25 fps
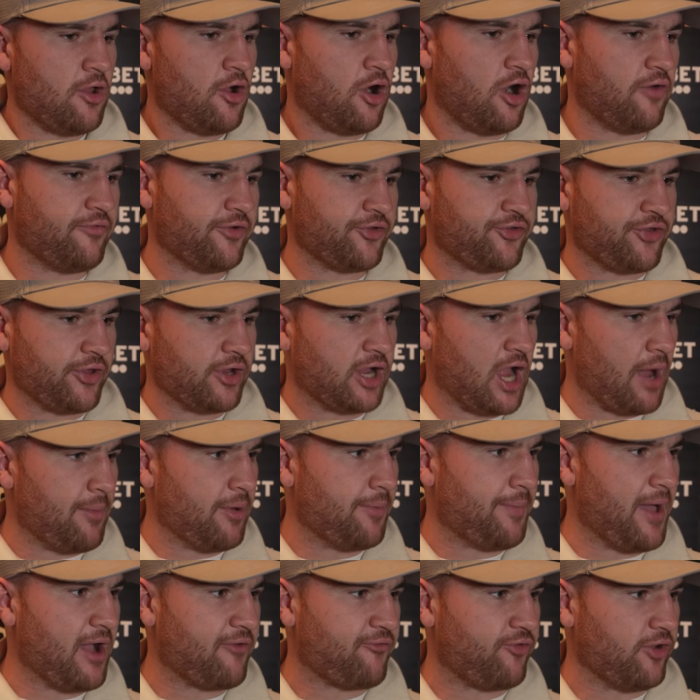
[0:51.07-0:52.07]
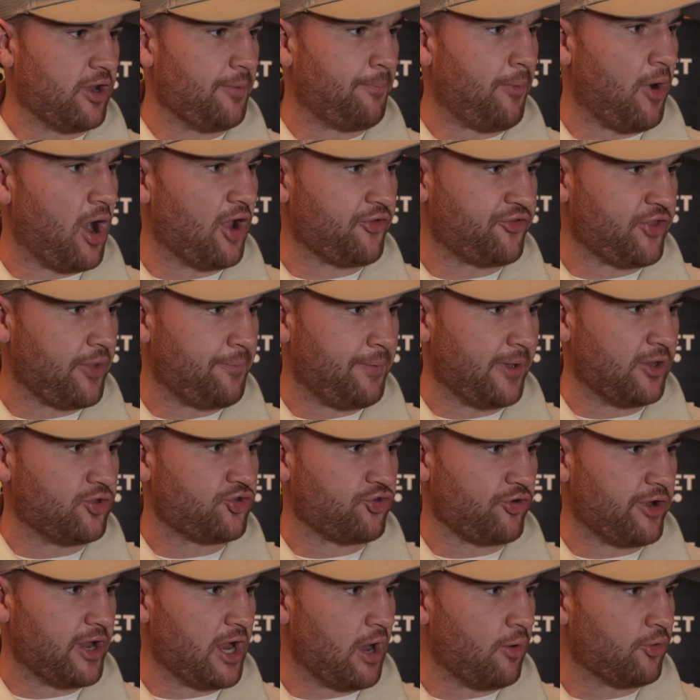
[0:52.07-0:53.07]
Obviously coming back from the bicep injury,